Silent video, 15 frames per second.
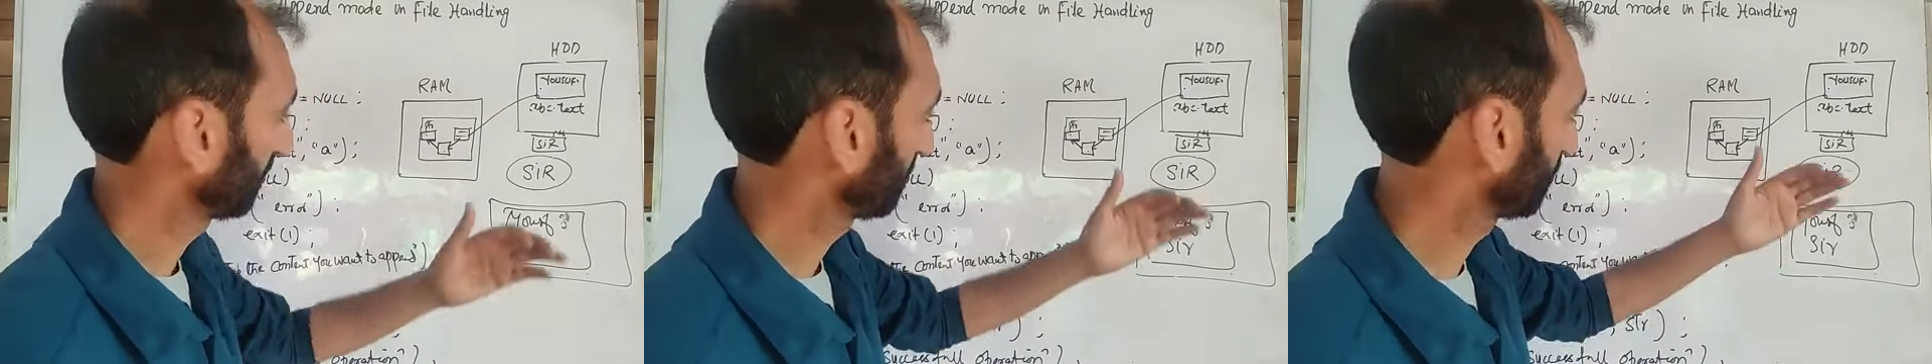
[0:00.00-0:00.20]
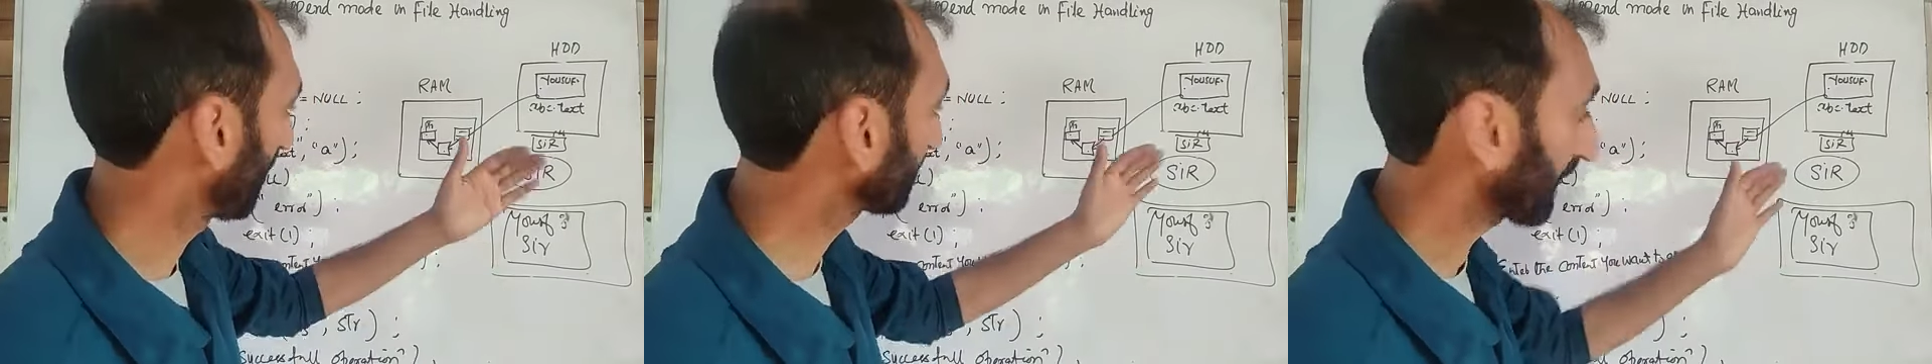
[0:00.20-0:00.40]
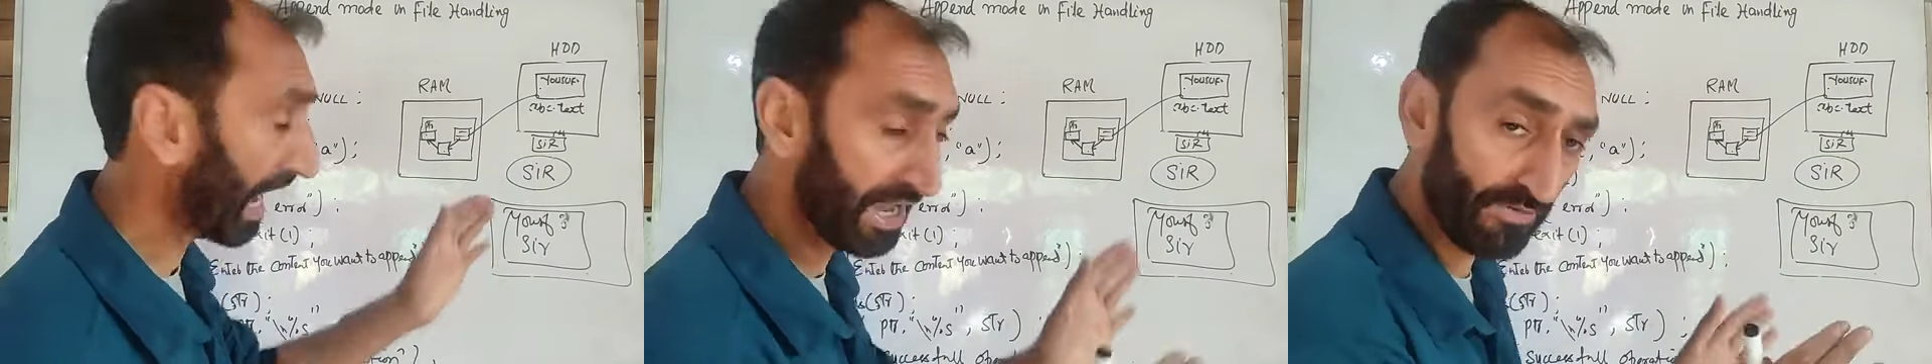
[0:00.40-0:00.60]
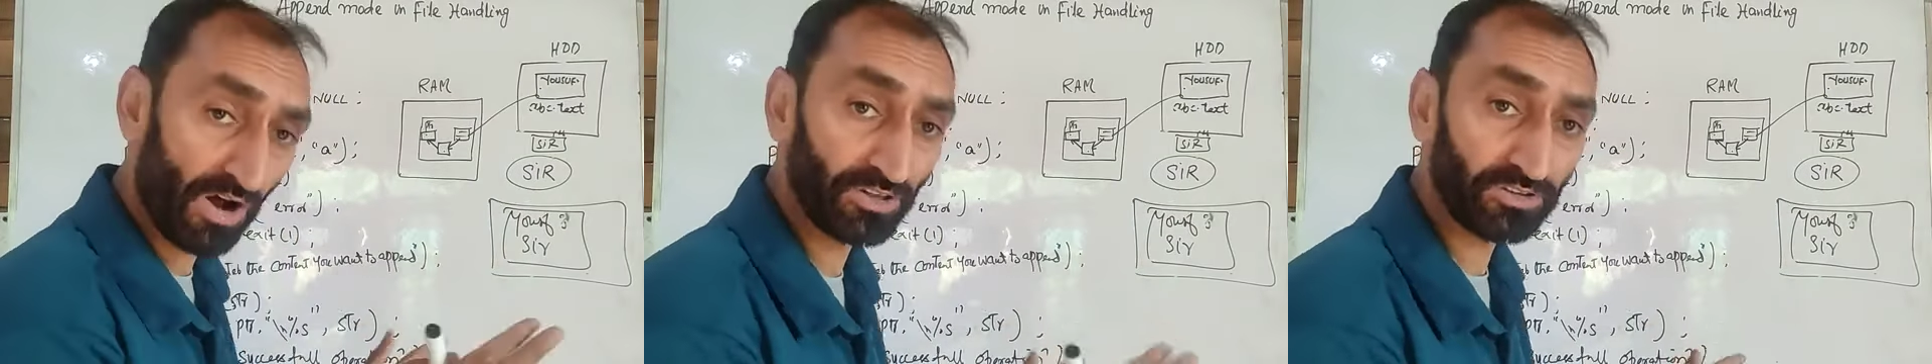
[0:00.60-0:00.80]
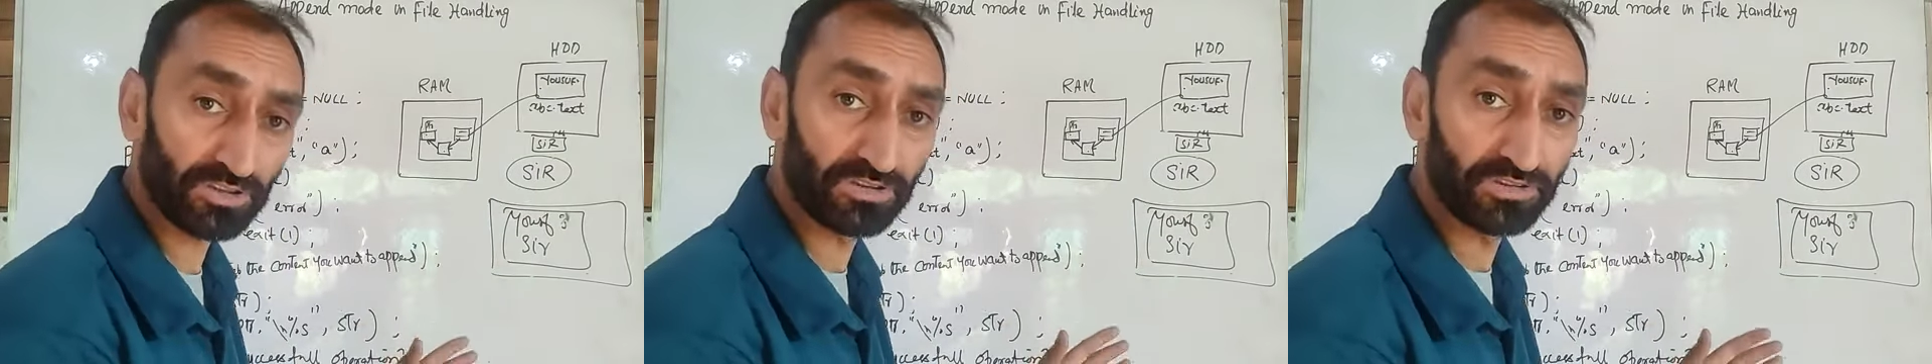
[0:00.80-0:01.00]
But I
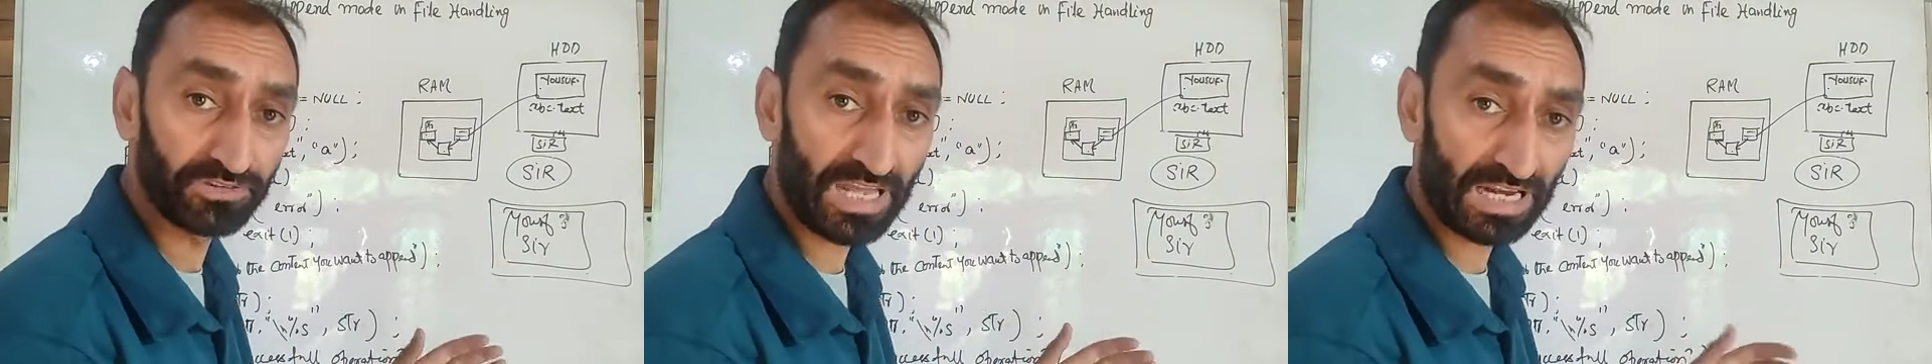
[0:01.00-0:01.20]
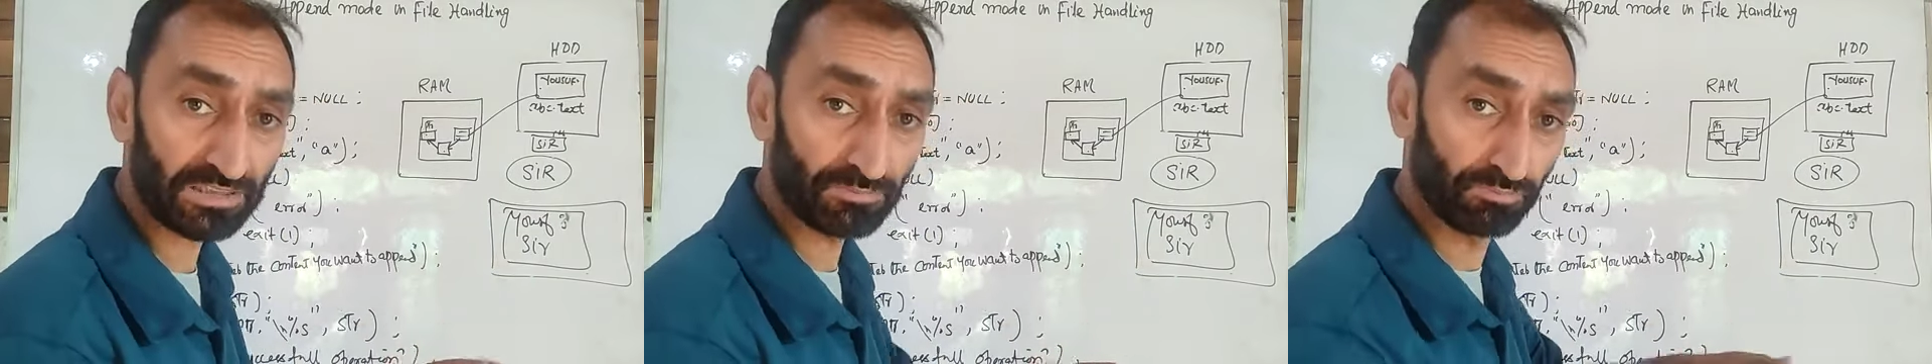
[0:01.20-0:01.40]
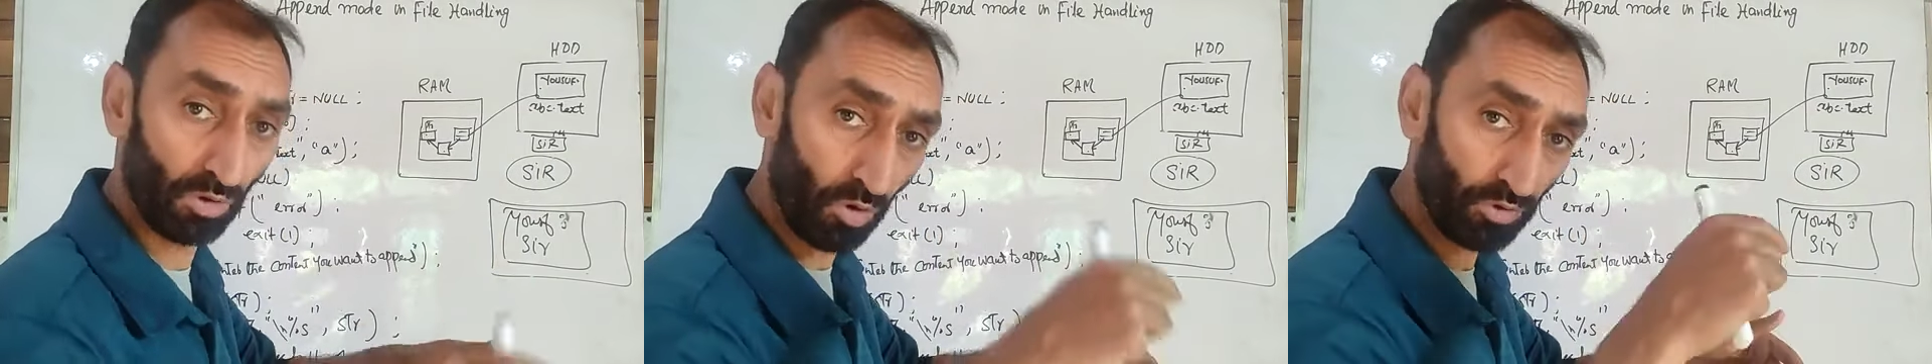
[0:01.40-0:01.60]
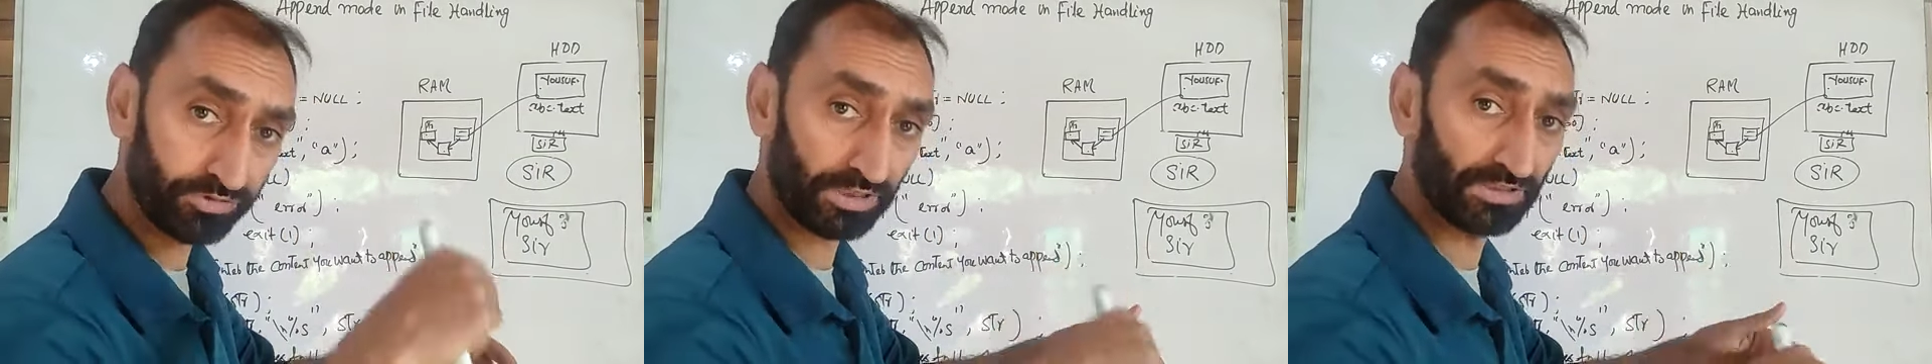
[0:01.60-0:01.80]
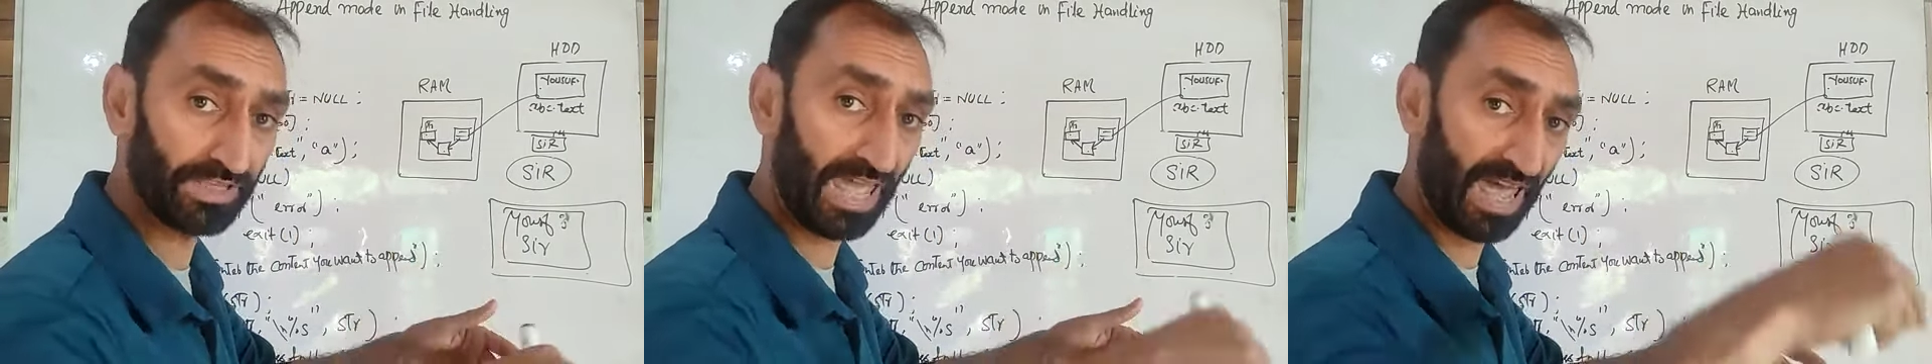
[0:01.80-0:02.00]
want that
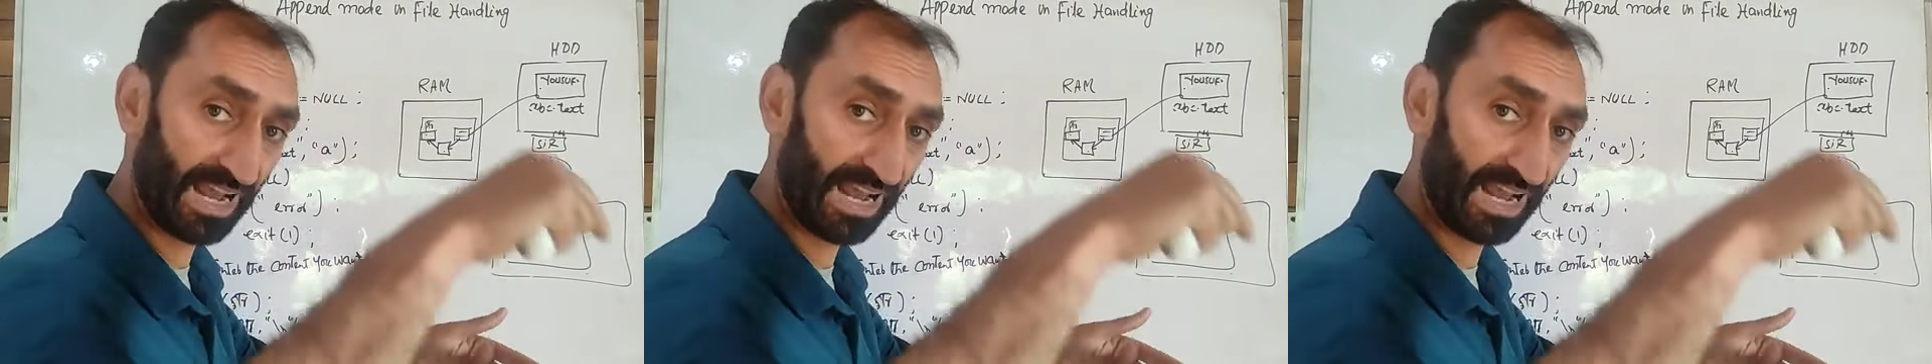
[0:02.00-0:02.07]
both the